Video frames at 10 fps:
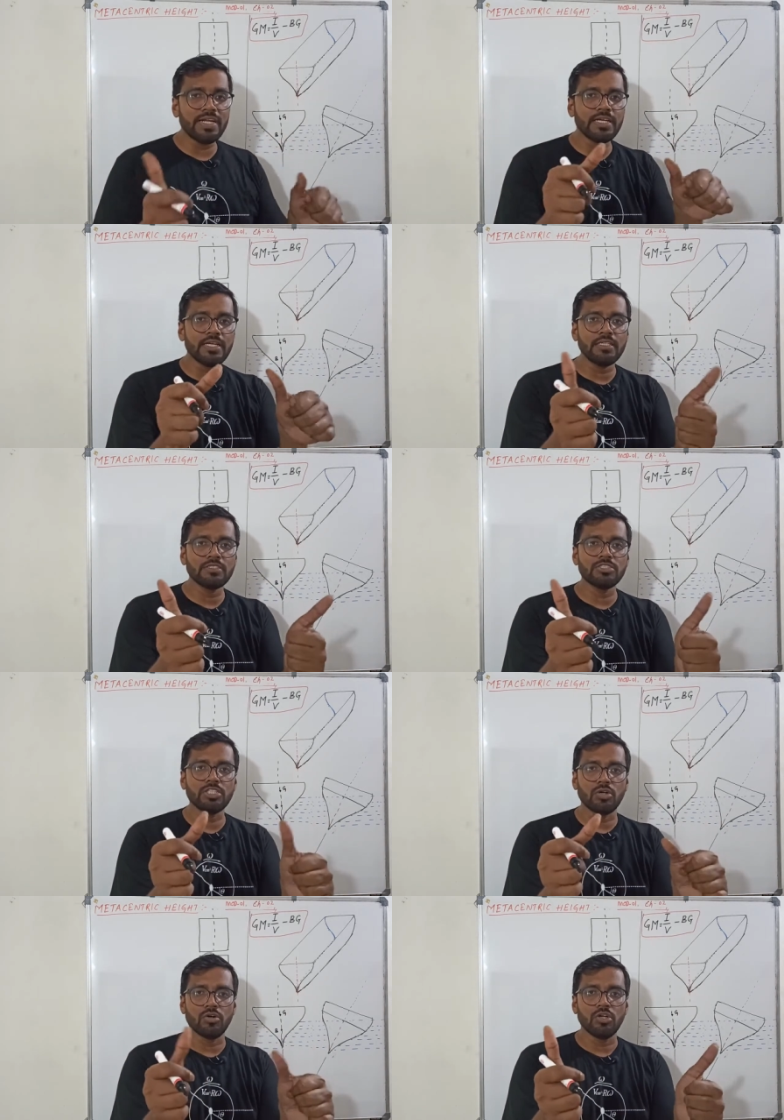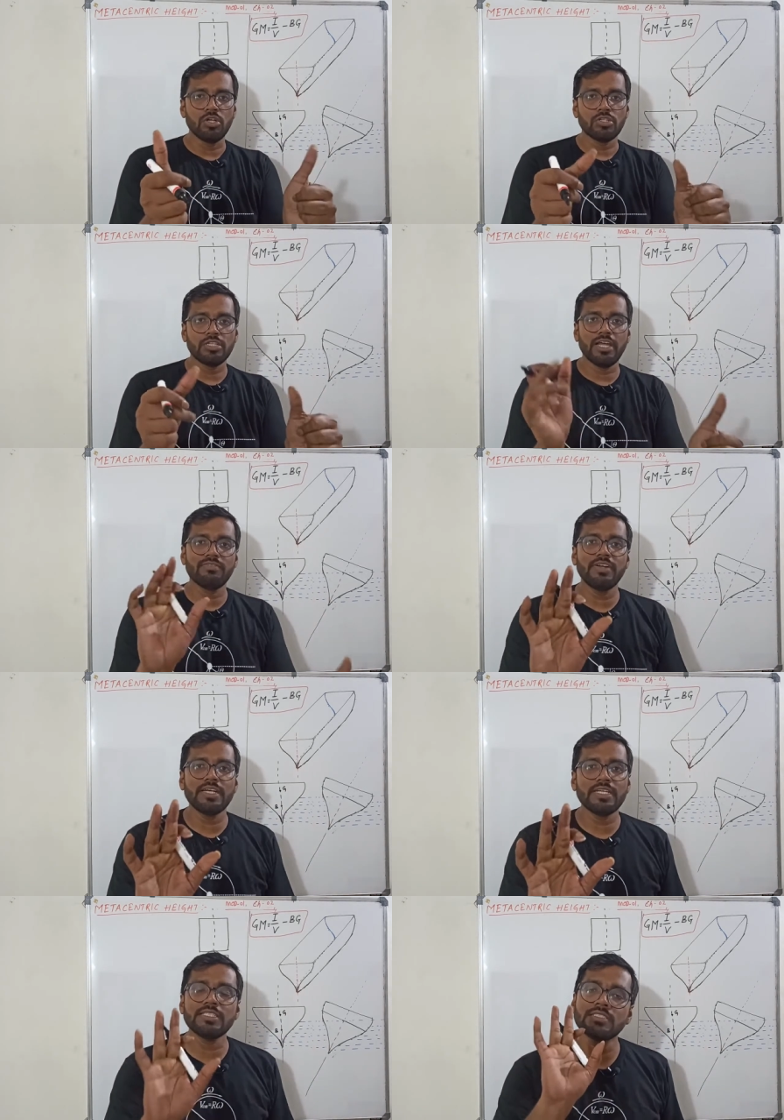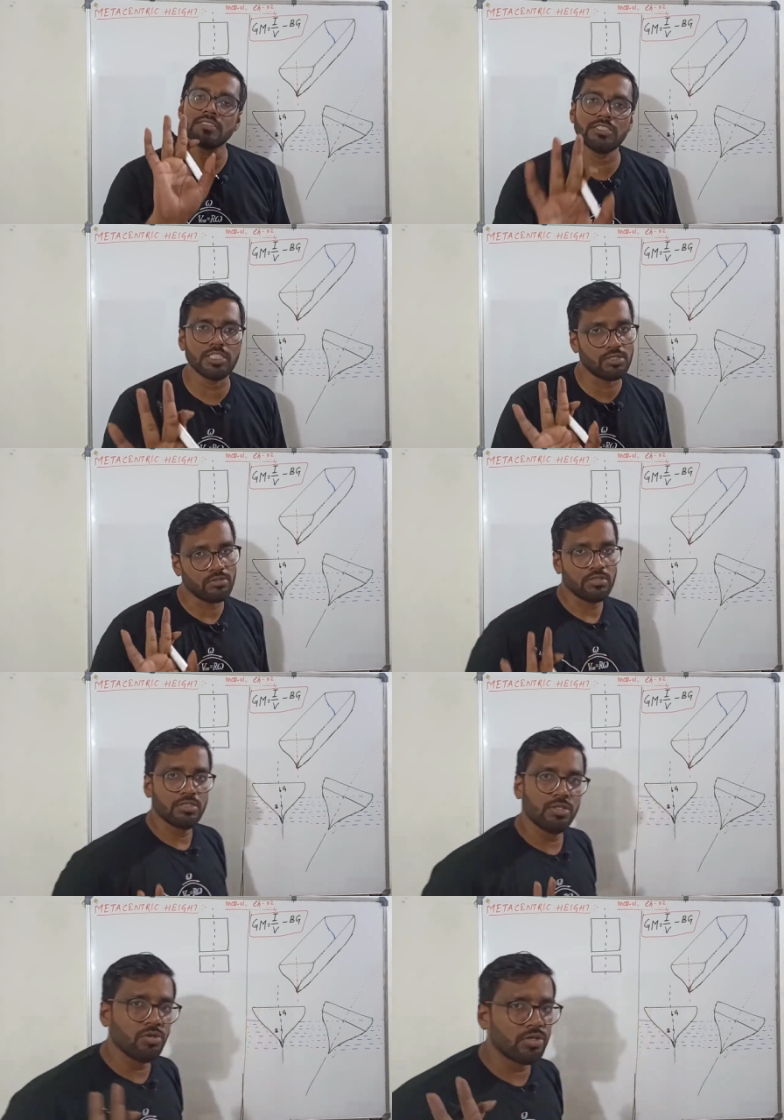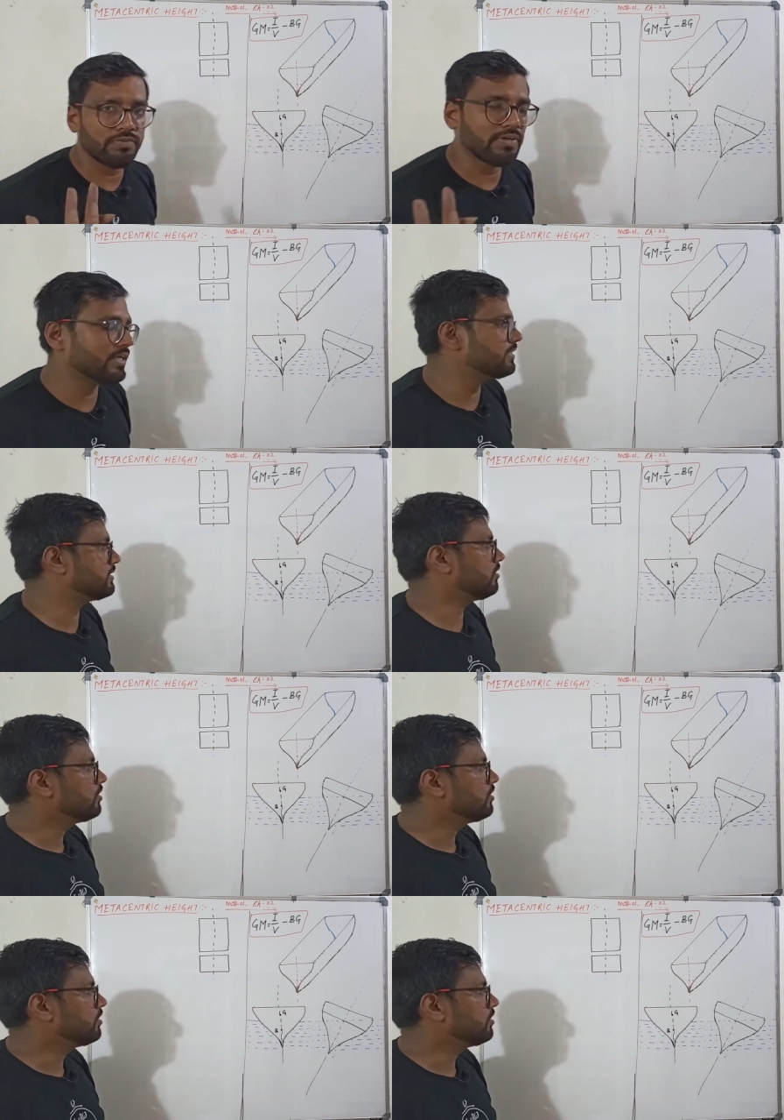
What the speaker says: here? 0. The F net is 0. No F net is now,